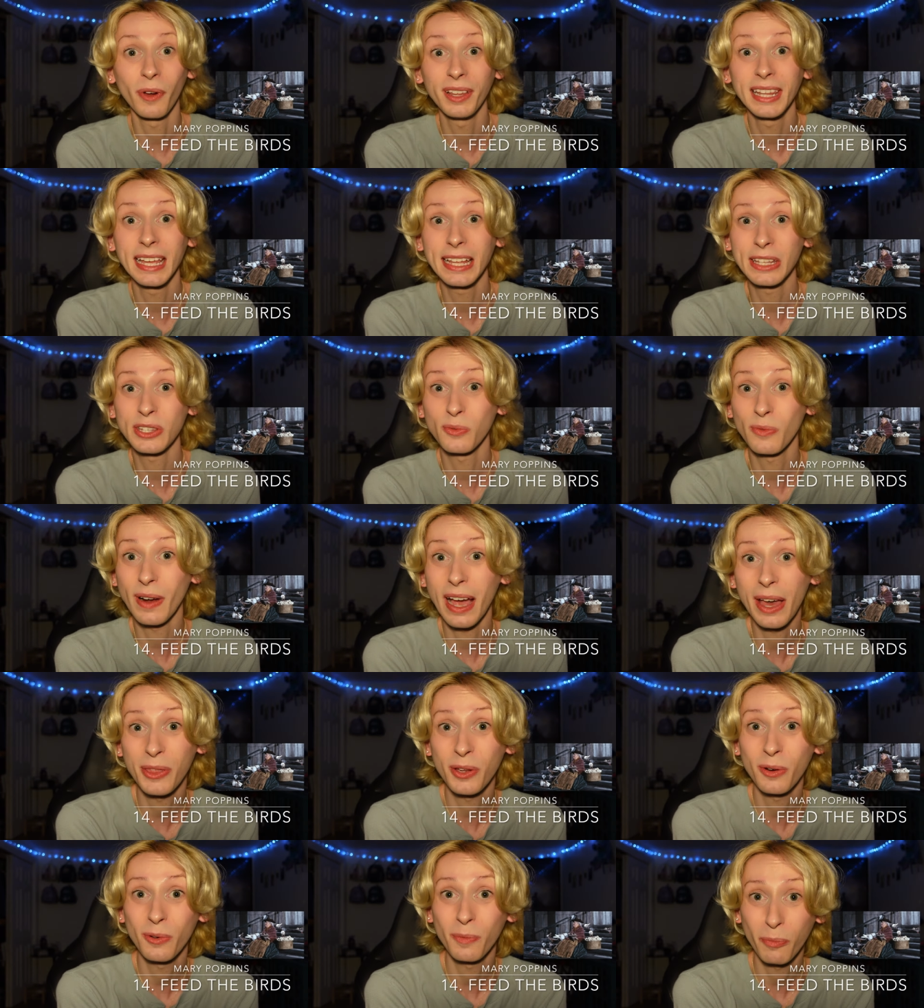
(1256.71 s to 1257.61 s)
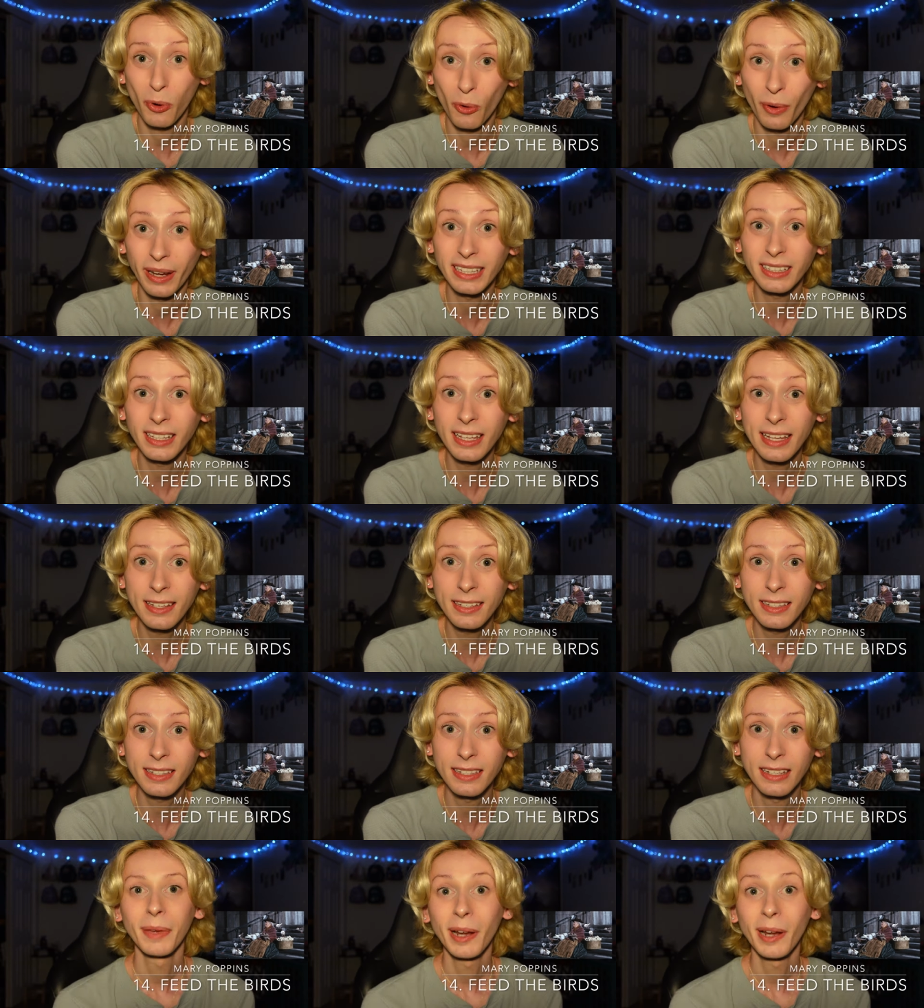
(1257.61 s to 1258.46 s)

one that's rather pointless,